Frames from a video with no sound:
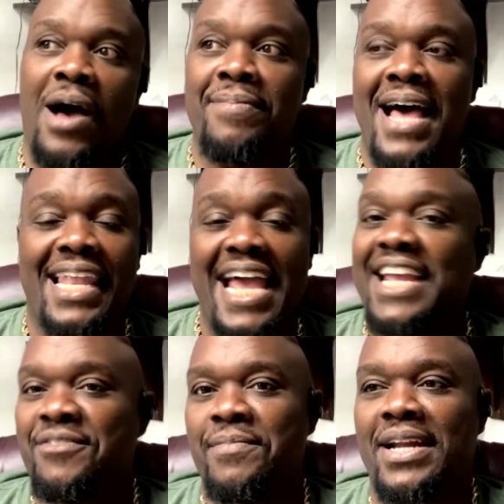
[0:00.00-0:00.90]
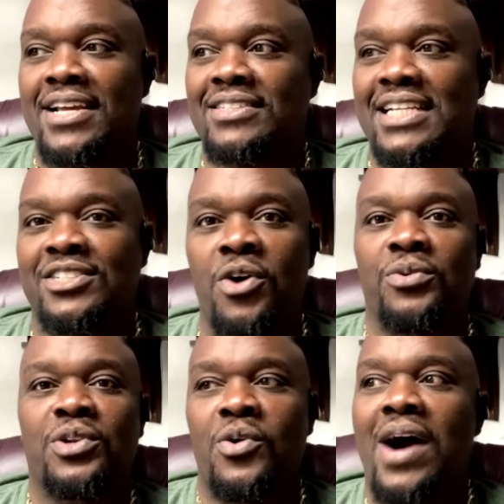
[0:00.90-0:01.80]
I'm not like everybody else. I don't
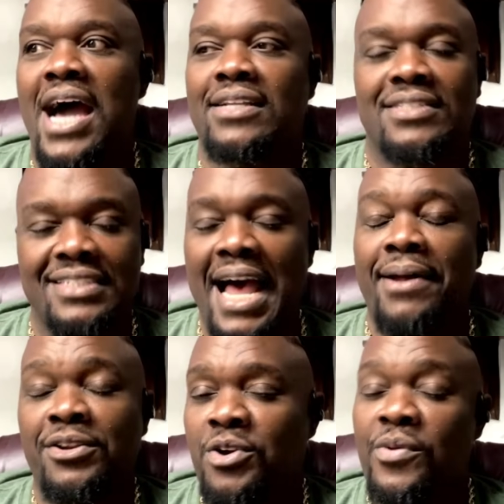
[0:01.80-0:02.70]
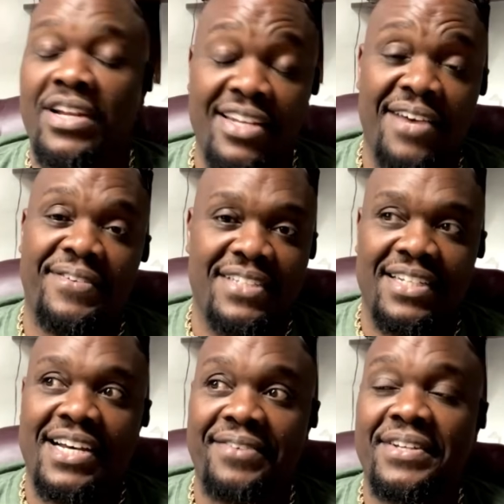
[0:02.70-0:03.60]
know how to stop. I don't know when enough is
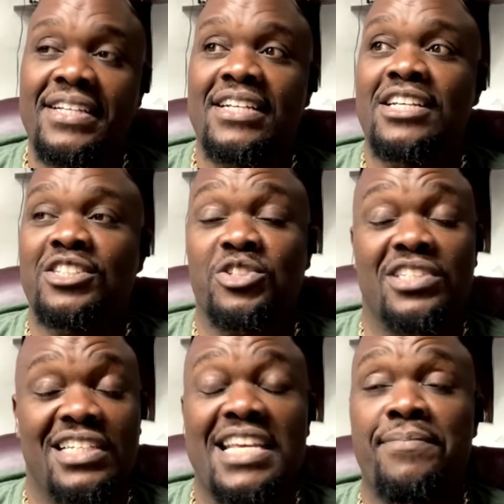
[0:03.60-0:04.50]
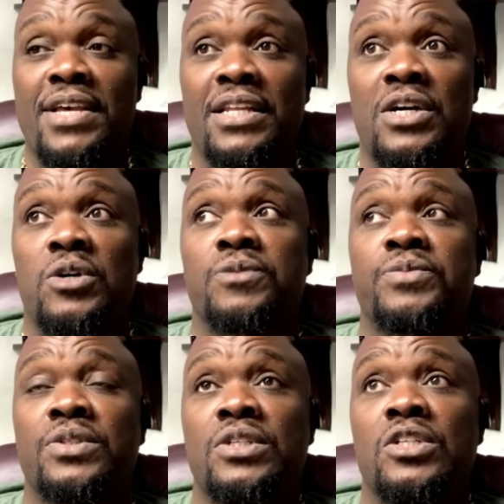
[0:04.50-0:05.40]
enough. So just leave me alone.
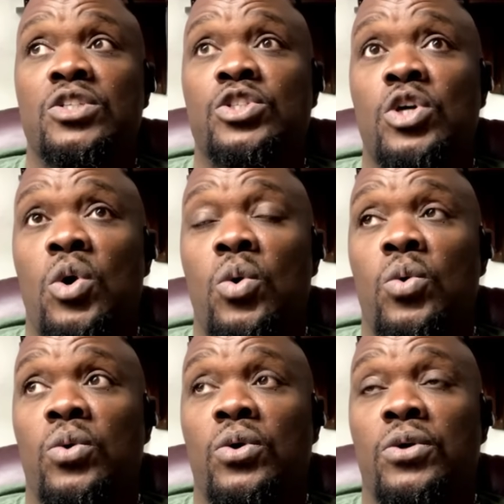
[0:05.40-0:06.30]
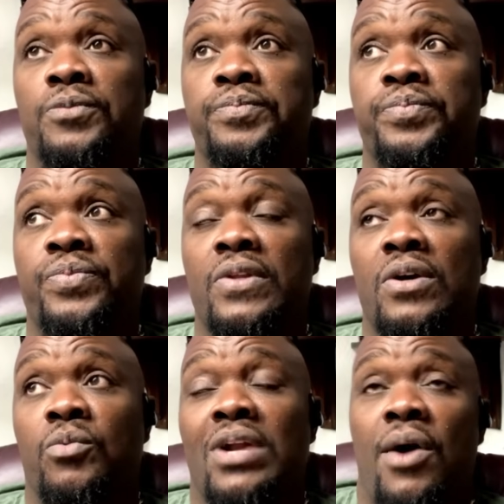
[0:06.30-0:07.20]
So
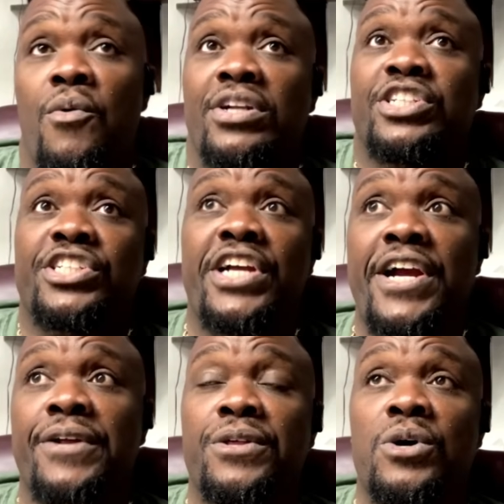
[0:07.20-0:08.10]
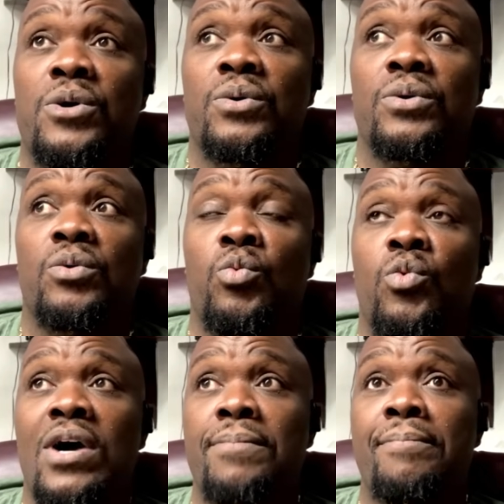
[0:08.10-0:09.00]
what I want to share, though,
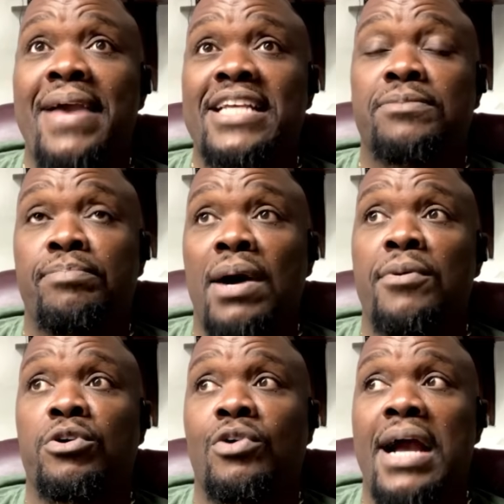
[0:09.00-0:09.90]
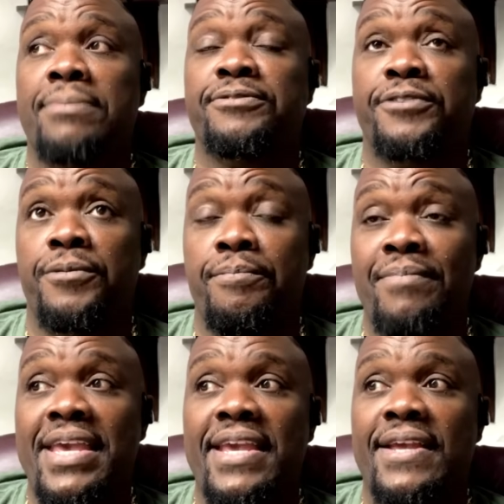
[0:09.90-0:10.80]
what makes bubble craps for
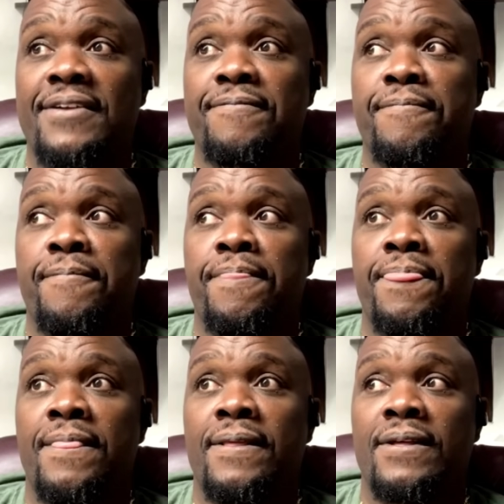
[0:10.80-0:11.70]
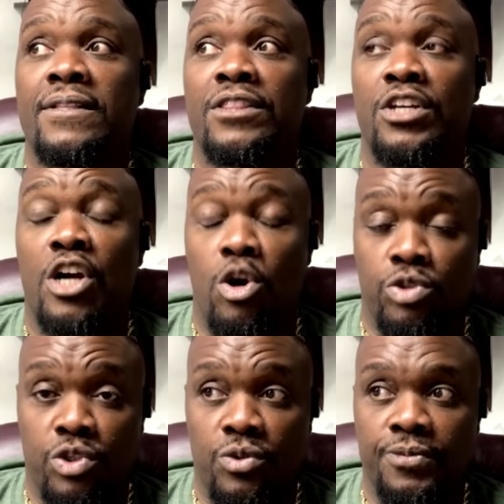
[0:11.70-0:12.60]
me the go-to?